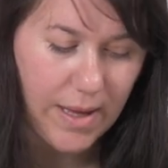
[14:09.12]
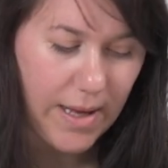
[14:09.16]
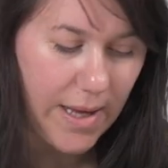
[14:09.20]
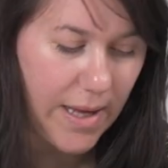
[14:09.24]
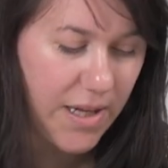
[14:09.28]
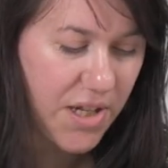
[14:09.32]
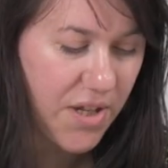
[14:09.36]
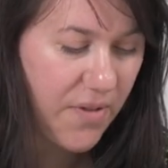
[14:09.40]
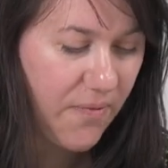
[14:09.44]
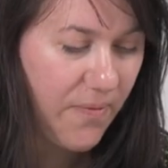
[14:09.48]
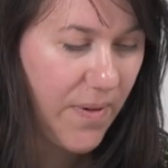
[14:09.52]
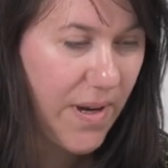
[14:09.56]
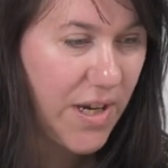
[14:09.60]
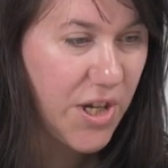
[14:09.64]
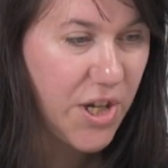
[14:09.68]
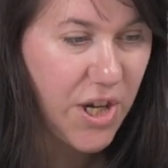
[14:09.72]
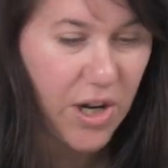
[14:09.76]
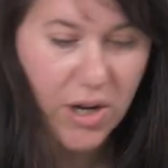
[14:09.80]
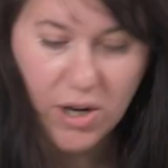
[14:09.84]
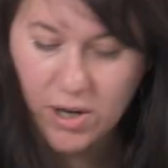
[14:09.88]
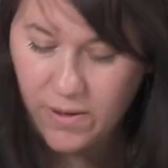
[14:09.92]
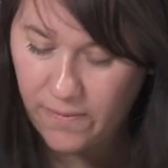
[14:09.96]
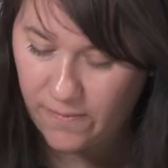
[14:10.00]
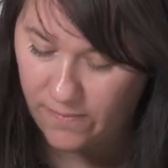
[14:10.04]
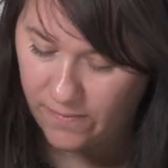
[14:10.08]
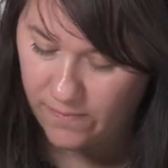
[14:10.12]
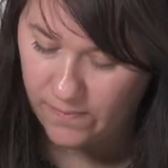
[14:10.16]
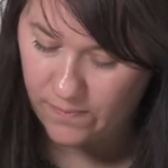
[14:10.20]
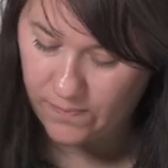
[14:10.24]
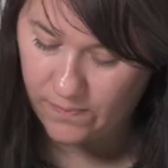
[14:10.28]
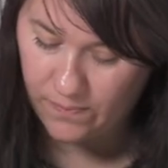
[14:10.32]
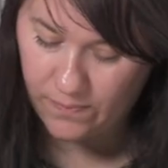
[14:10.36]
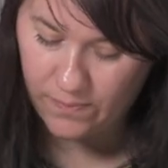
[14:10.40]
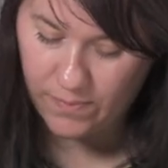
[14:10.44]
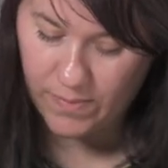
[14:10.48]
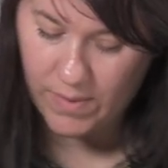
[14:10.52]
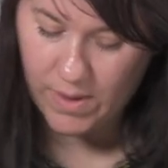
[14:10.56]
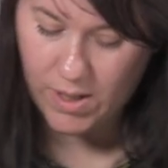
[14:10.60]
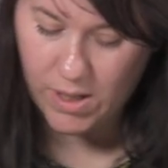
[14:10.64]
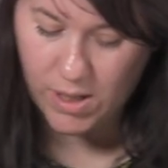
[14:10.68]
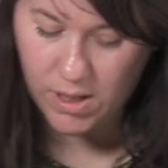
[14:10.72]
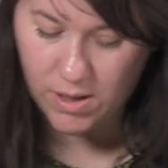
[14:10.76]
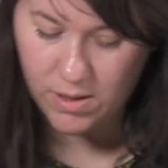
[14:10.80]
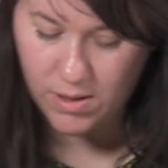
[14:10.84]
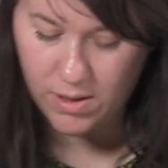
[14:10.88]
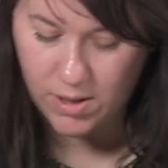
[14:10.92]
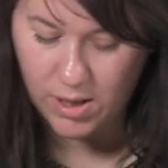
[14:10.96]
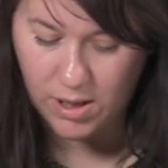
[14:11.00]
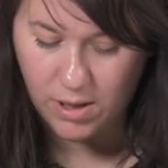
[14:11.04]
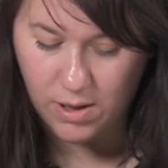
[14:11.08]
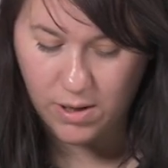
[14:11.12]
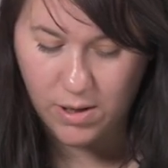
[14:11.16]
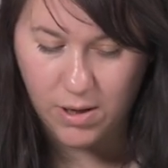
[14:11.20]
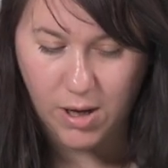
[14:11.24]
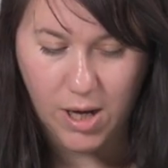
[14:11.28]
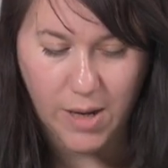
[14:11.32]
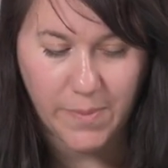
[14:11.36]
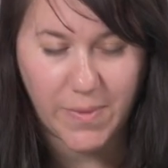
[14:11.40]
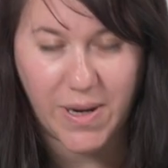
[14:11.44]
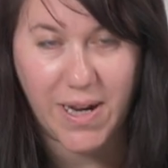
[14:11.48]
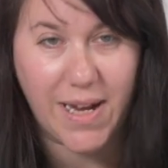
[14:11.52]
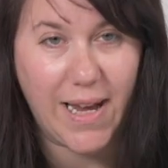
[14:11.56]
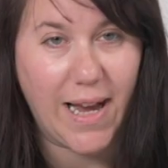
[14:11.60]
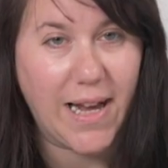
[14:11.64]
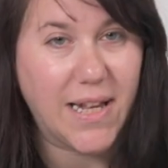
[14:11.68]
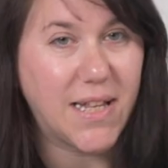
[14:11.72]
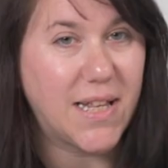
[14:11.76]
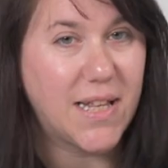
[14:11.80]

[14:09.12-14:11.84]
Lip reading: And to finish it off, I'm going to get a